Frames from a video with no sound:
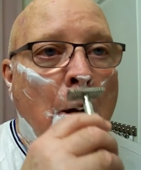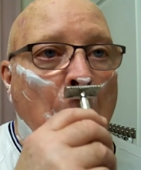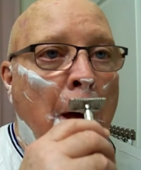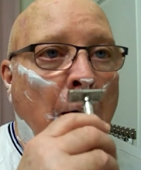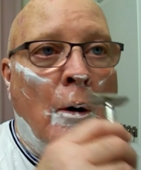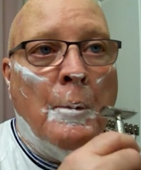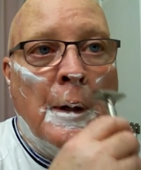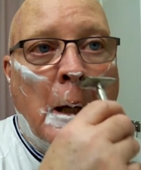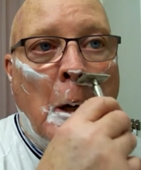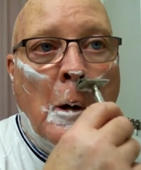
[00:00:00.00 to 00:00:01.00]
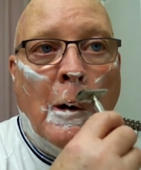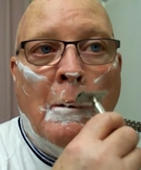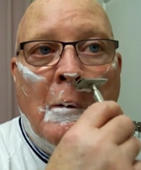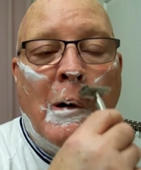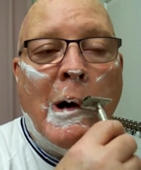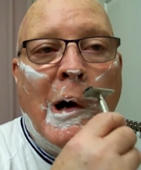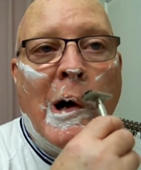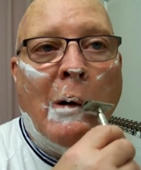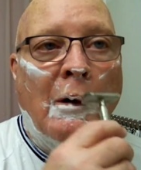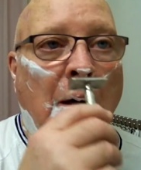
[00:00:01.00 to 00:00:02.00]
that open comb
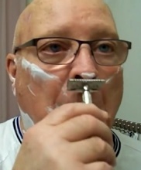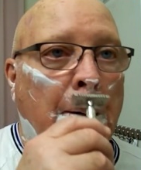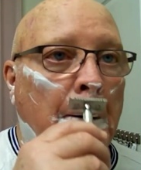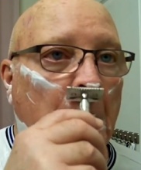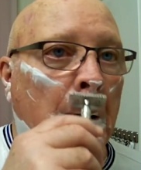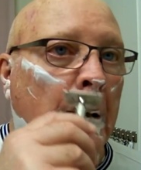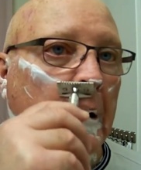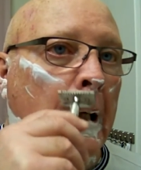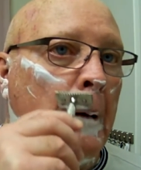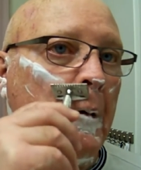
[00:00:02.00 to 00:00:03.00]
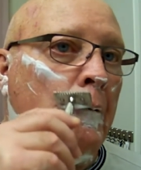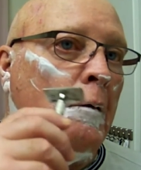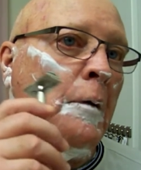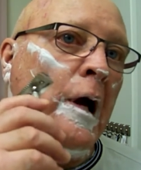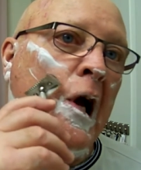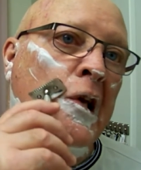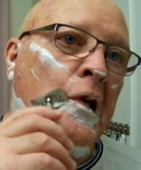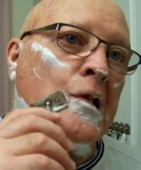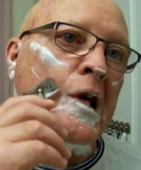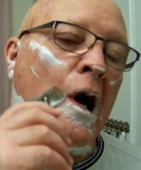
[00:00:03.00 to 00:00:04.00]
will keep you from cutting
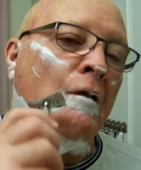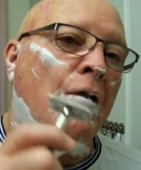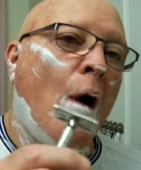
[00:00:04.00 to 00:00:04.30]
yourself.